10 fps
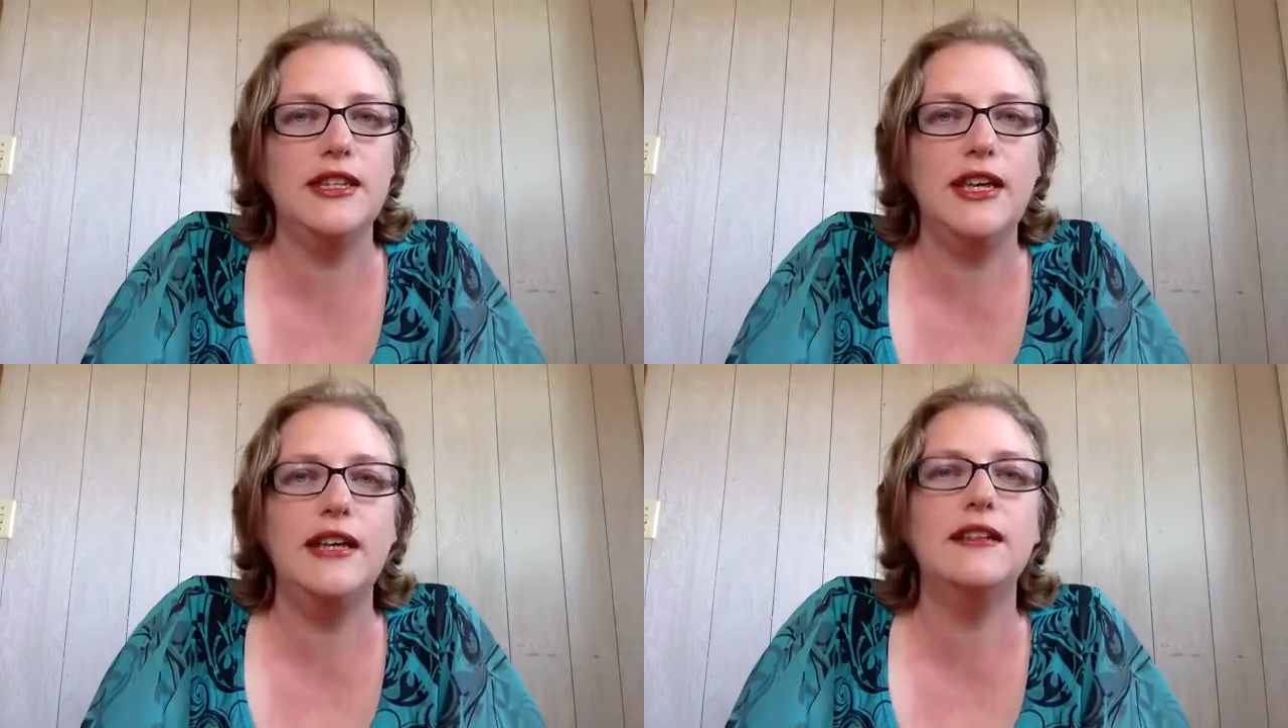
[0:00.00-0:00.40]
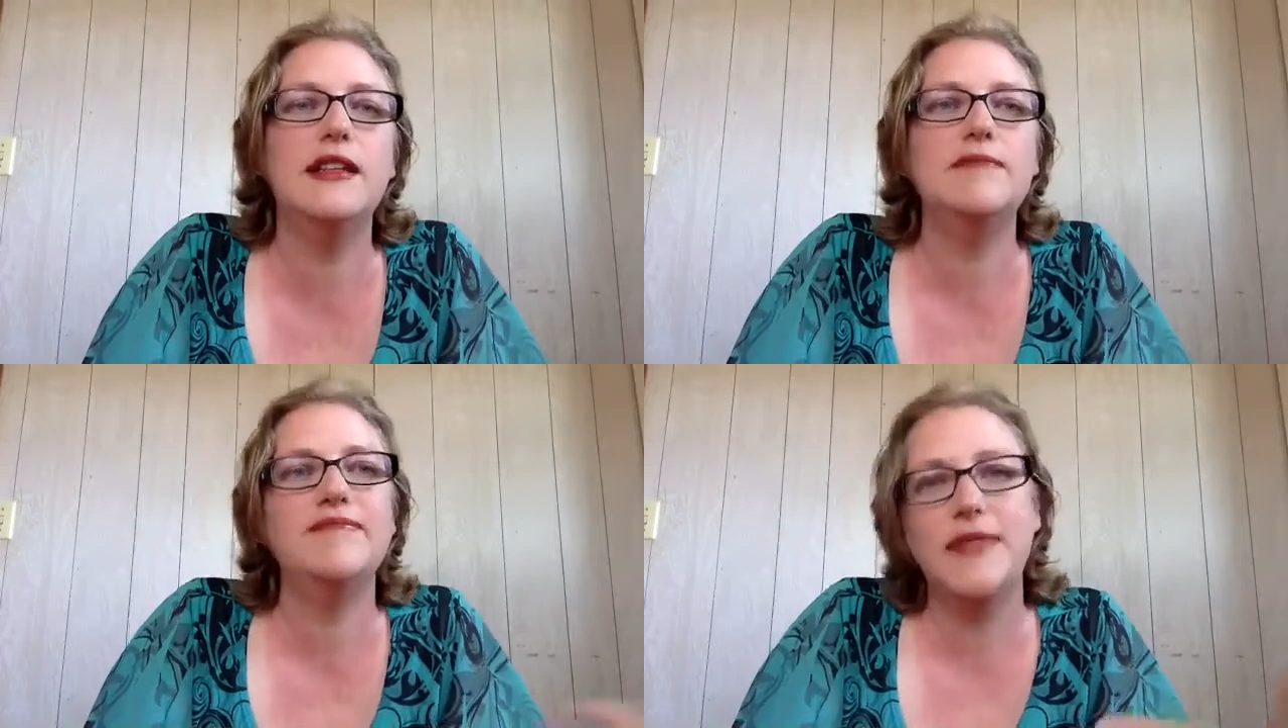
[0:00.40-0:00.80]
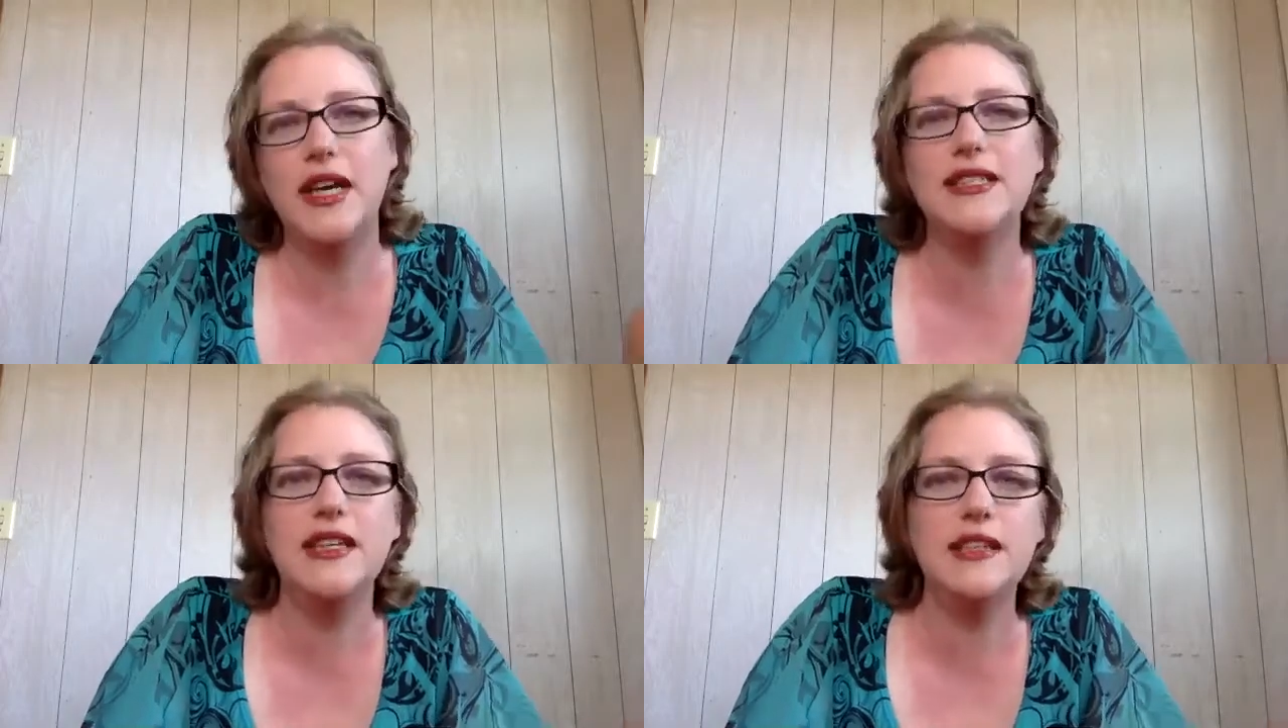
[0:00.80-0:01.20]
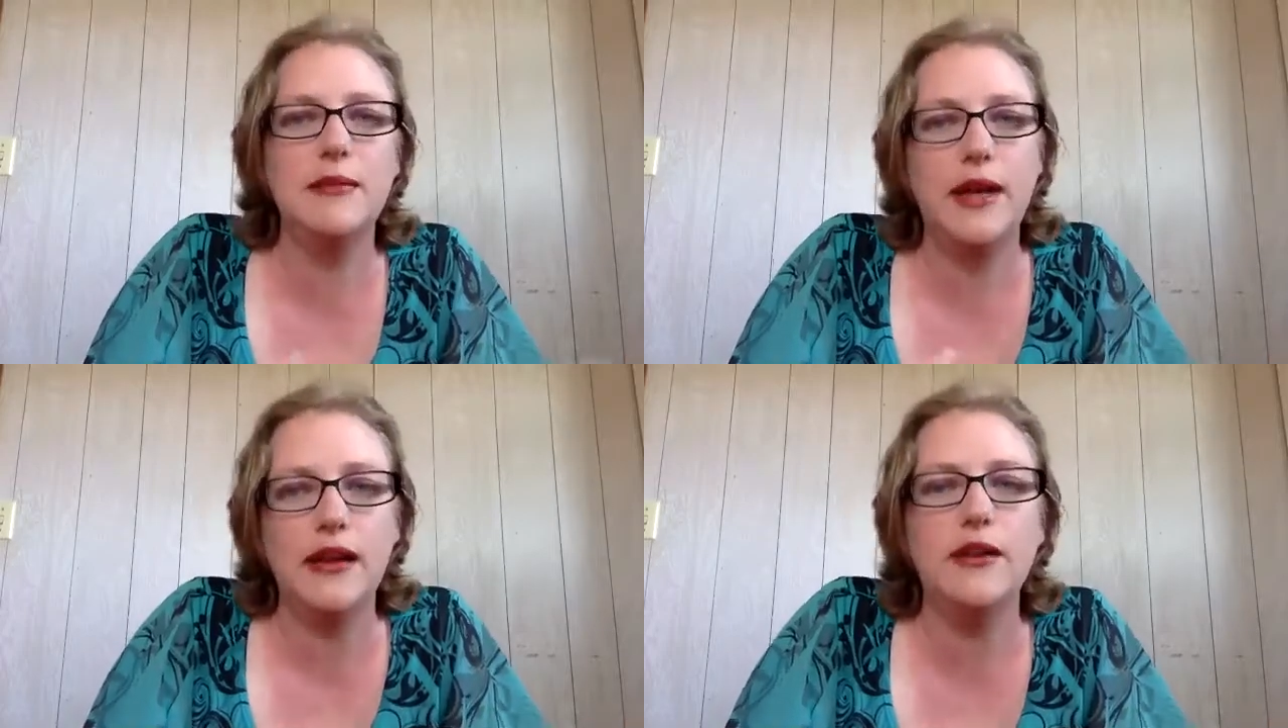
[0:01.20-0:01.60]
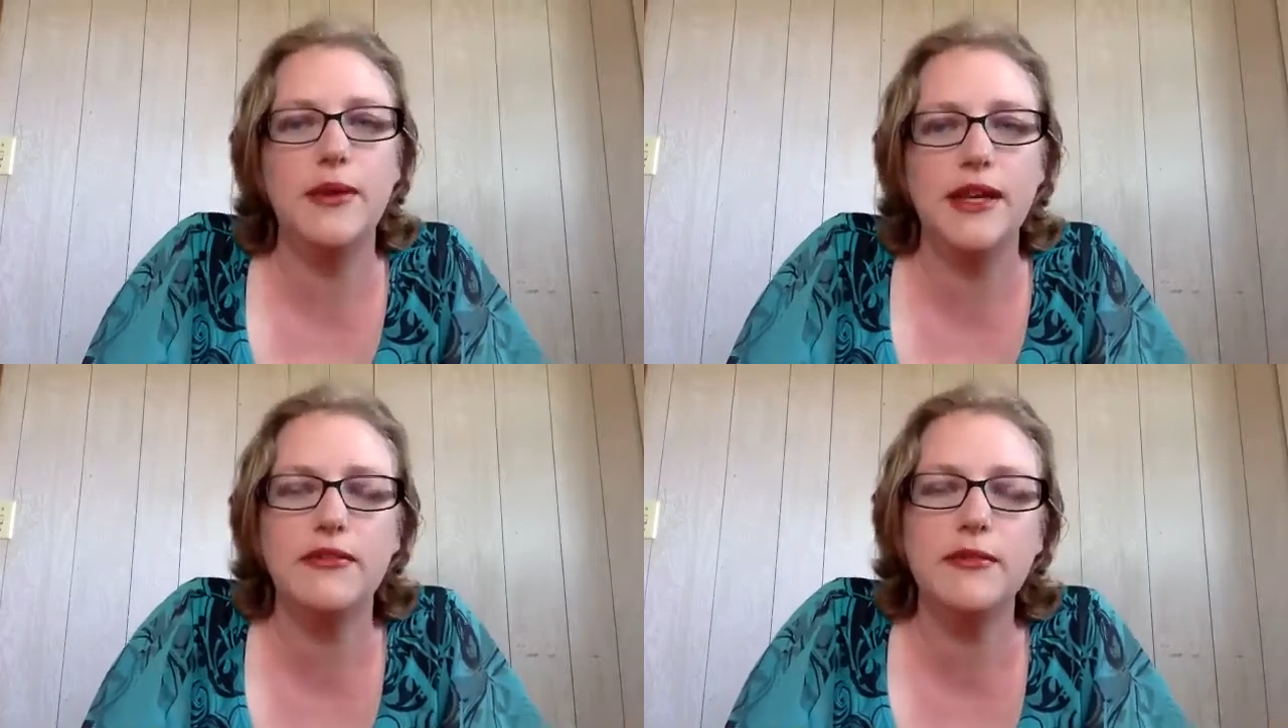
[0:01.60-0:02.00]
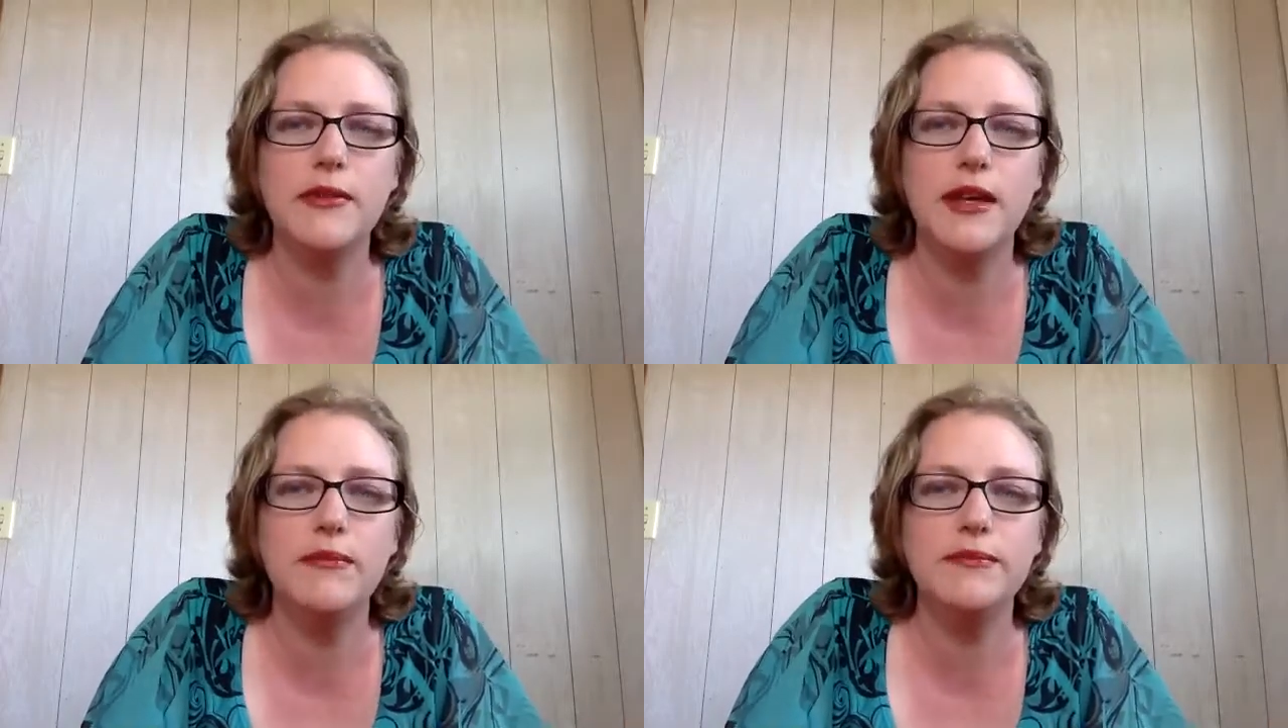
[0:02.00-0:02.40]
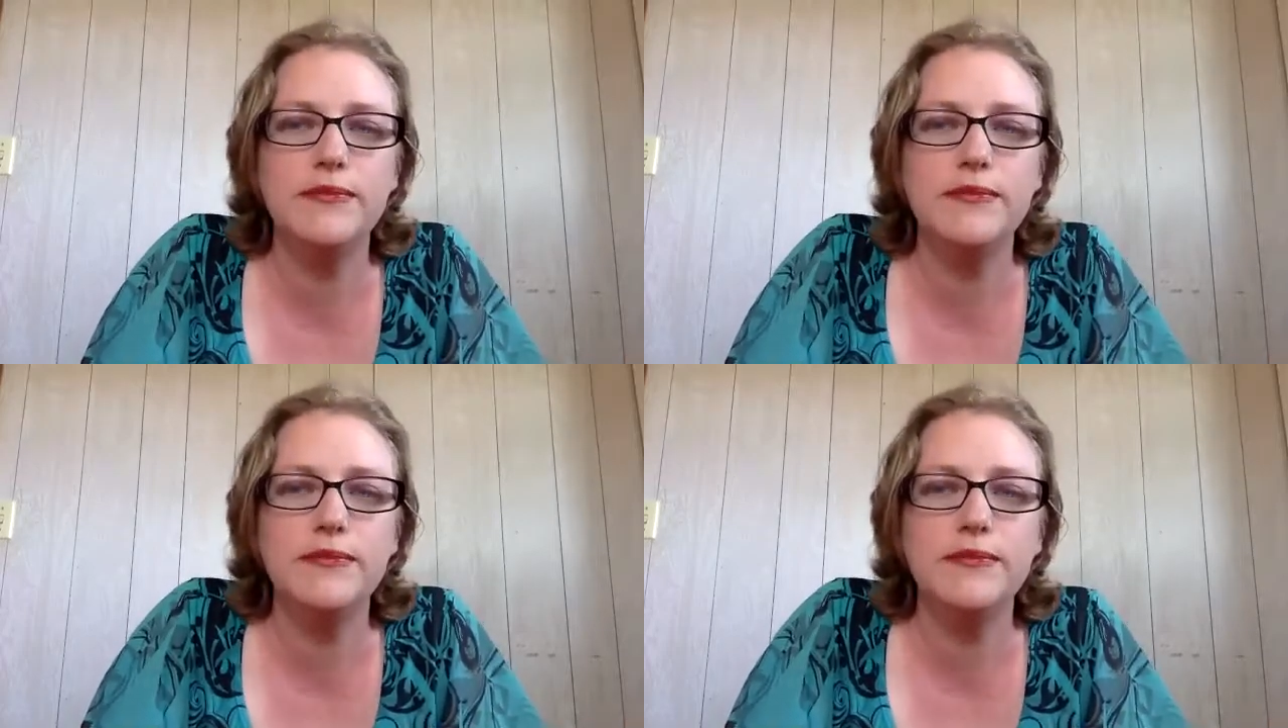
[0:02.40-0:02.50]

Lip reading: that, I tend to back away from them.